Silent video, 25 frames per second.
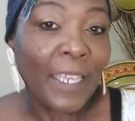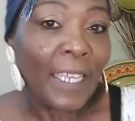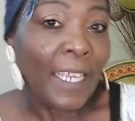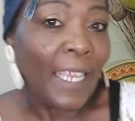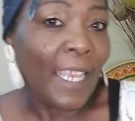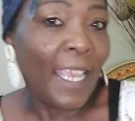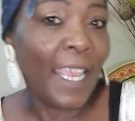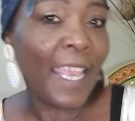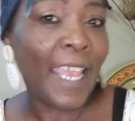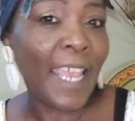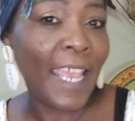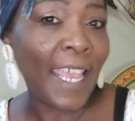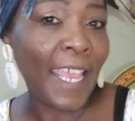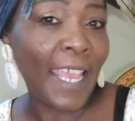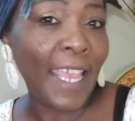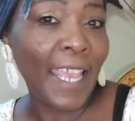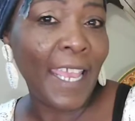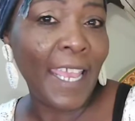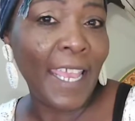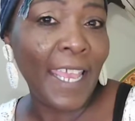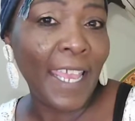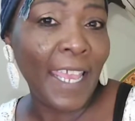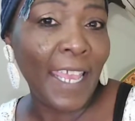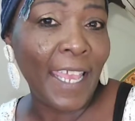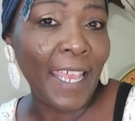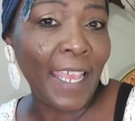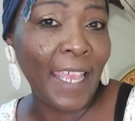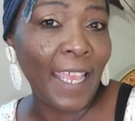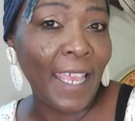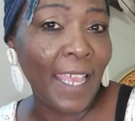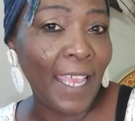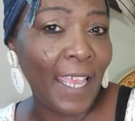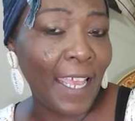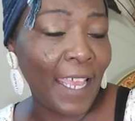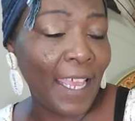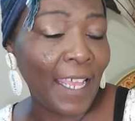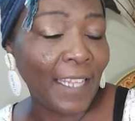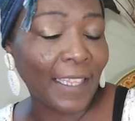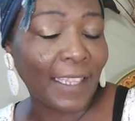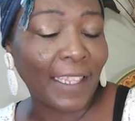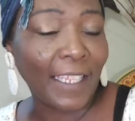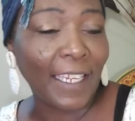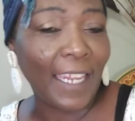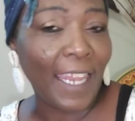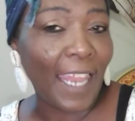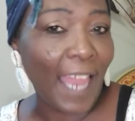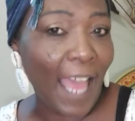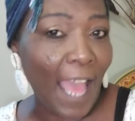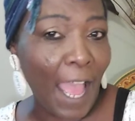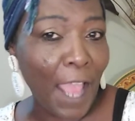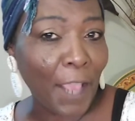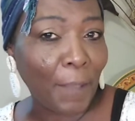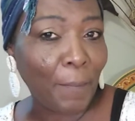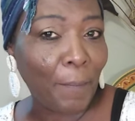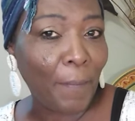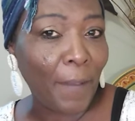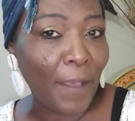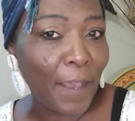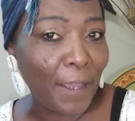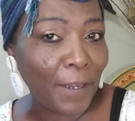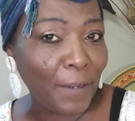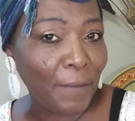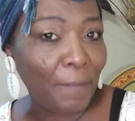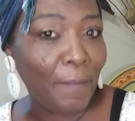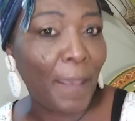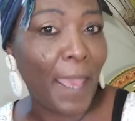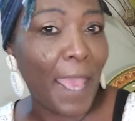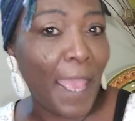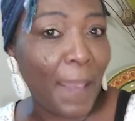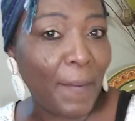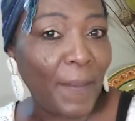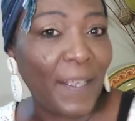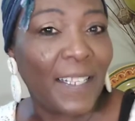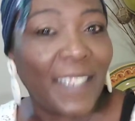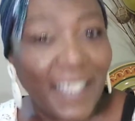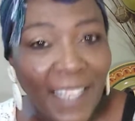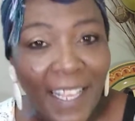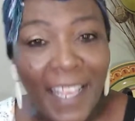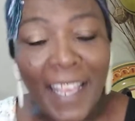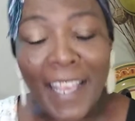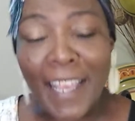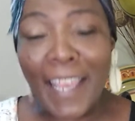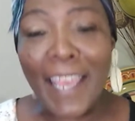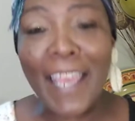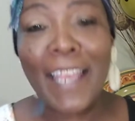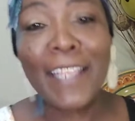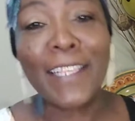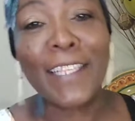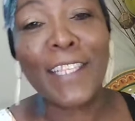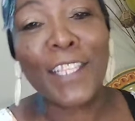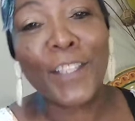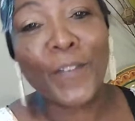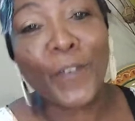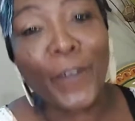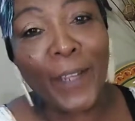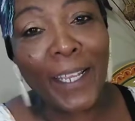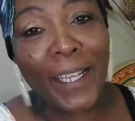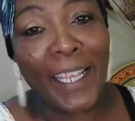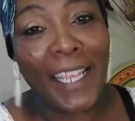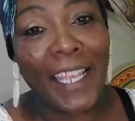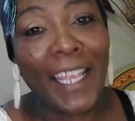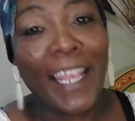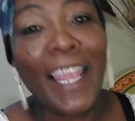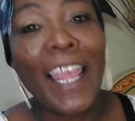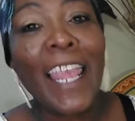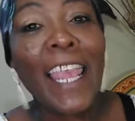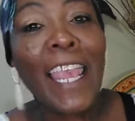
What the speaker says: Hit the like button, babies. It's free.